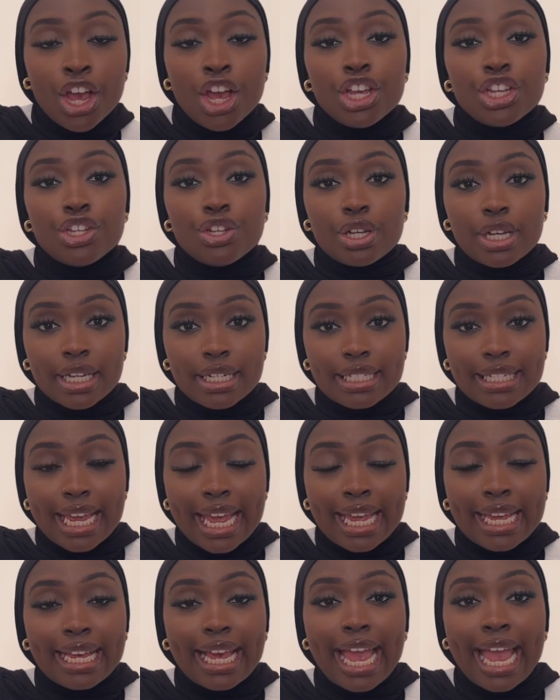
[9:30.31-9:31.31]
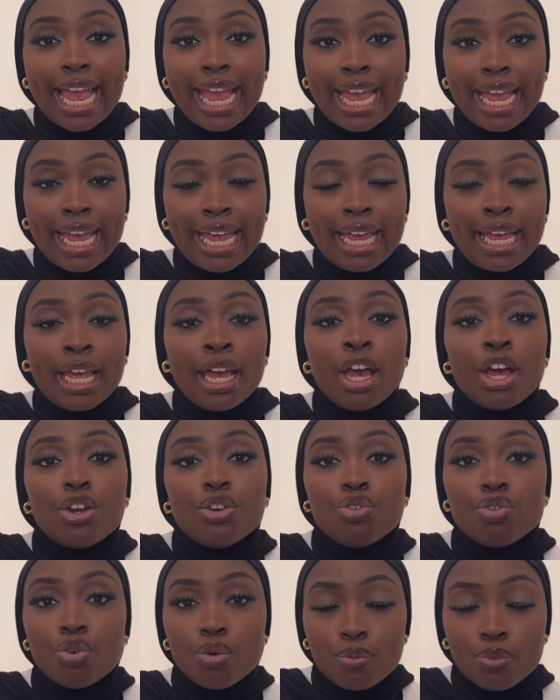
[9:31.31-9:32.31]
You can take a
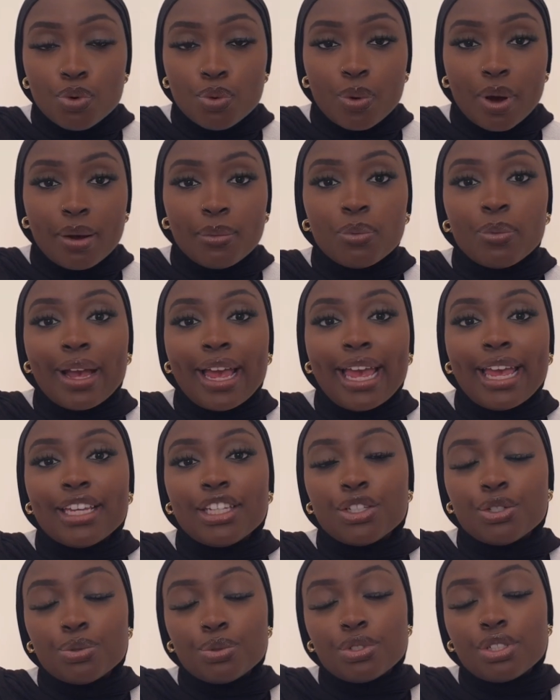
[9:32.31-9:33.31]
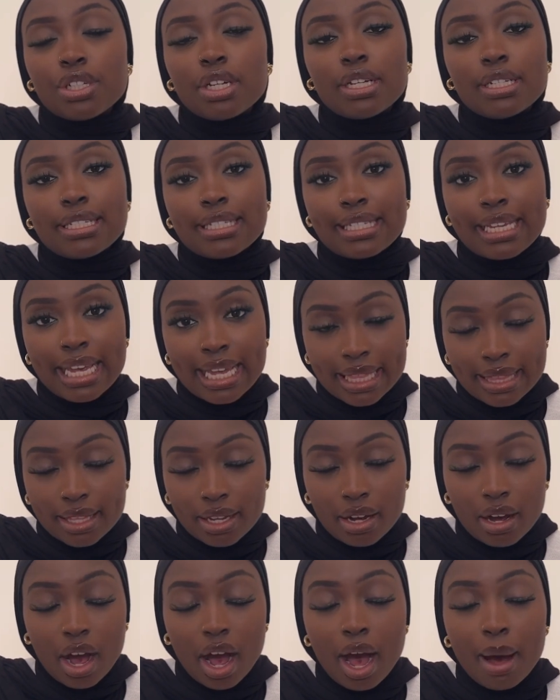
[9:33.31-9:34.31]
normal one where you would sit in the
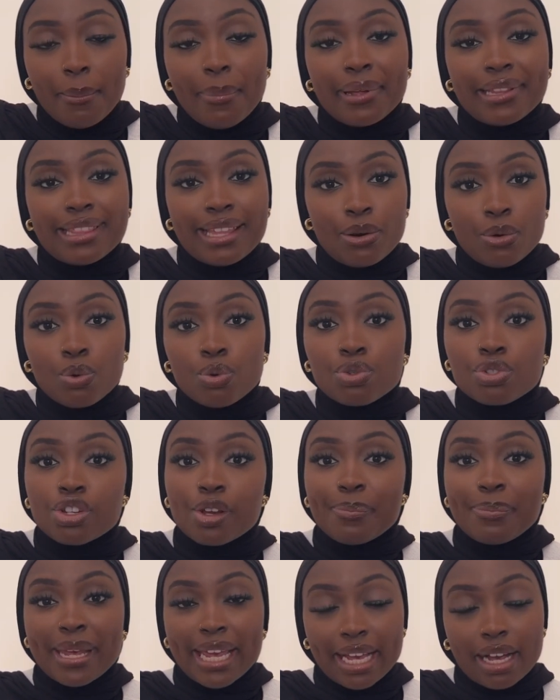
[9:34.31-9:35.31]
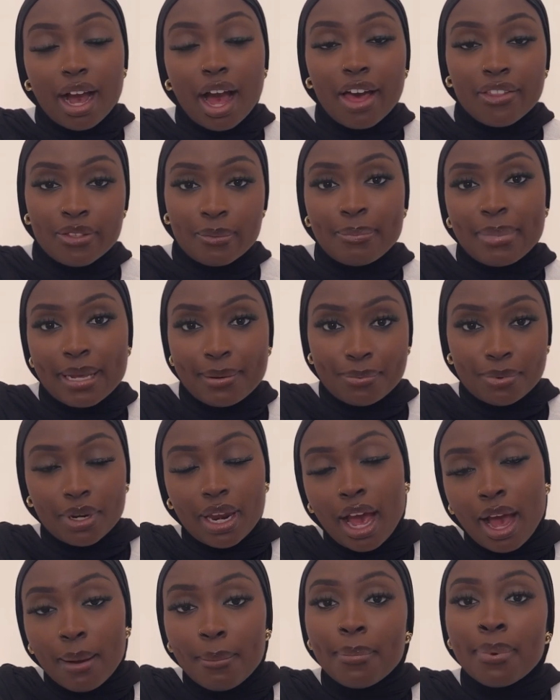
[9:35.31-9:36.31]
car, but they'll also pick other people
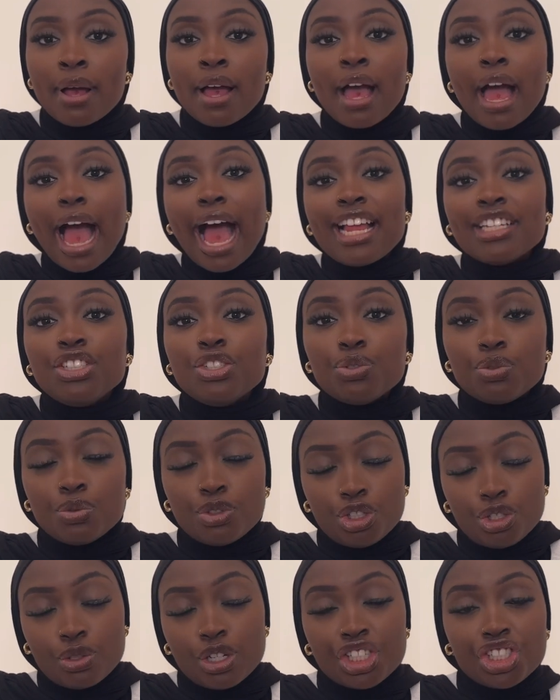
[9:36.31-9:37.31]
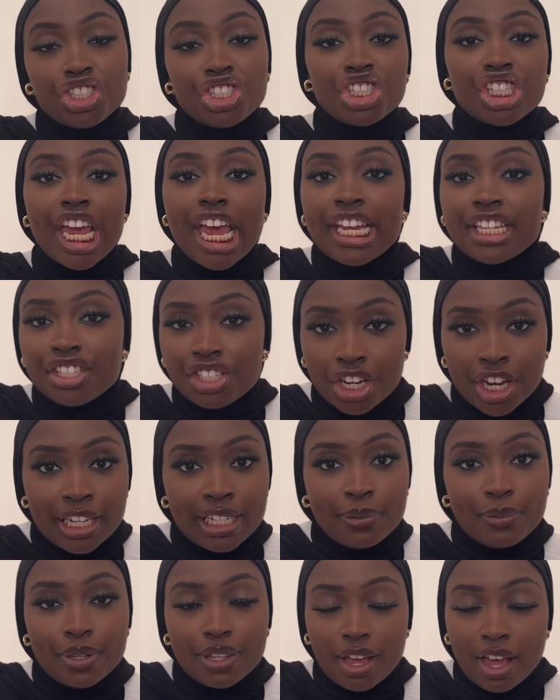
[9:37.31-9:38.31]
up, and you'll do a shared journey
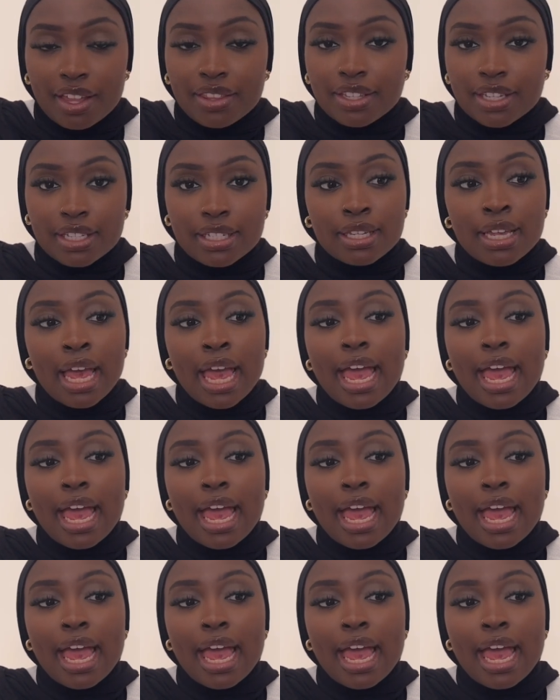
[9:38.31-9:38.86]
with others,